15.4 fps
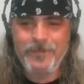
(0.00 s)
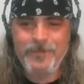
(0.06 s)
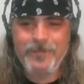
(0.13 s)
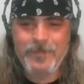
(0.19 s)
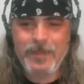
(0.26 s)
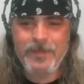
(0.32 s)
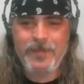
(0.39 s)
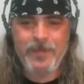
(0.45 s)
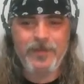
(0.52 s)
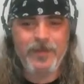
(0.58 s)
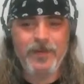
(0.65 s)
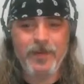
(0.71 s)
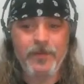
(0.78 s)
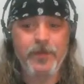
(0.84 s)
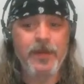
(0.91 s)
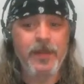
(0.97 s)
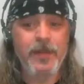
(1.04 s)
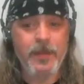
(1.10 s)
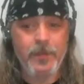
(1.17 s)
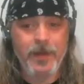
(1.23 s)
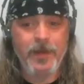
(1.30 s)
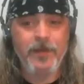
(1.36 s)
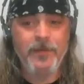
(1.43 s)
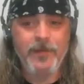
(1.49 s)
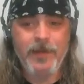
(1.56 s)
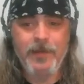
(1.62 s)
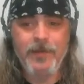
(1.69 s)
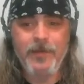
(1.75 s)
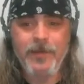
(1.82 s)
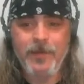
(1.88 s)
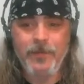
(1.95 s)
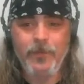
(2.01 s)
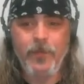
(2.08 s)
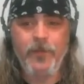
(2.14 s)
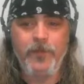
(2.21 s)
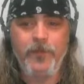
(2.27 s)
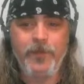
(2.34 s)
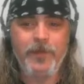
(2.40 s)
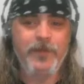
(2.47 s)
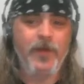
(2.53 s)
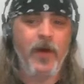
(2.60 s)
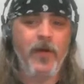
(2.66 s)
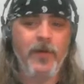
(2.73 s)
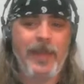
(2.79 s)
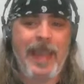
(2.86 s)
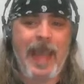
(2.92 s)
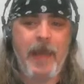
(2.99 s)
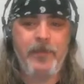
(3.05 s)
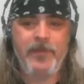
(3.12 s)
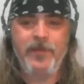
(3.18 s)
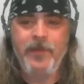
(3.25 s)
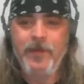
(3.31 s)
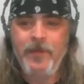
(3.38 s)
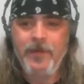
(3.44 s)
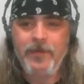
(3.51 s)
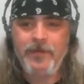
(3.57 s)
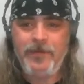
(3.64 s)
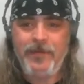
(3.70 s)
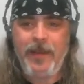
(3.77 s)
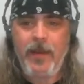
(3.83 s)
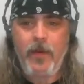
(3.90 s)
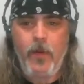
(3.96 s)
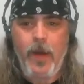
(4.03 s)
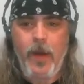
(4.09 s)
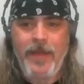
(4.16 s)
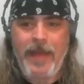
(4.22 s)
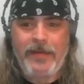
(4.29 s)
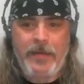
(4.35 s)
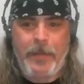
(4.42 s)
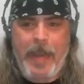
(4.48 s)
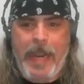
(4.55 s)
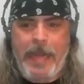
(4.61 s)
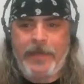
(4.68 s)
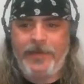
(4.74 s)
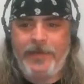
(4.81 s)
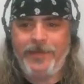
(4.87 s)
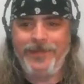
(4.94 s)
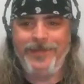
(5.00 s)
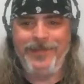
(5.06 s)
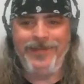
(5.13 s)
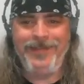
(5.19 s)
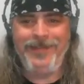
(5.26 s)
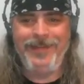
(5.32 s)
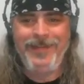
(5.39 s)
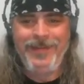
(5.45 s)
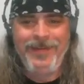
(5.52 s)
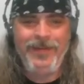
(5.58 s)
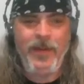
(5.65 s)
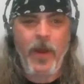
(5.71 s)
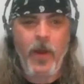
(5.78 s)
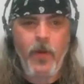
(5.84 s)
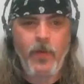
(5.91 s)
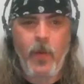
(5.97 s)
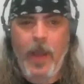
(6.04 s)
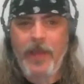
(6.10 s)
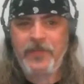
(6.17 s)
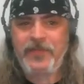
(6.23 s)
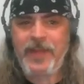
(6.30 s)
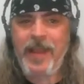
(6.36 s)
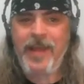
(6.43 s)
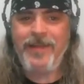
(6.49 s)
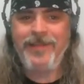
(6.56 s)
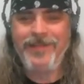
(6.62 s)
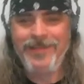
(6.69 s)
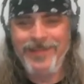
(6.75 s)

He says you did really well, and Wolf in all caps, Cingeto won that debate. No question.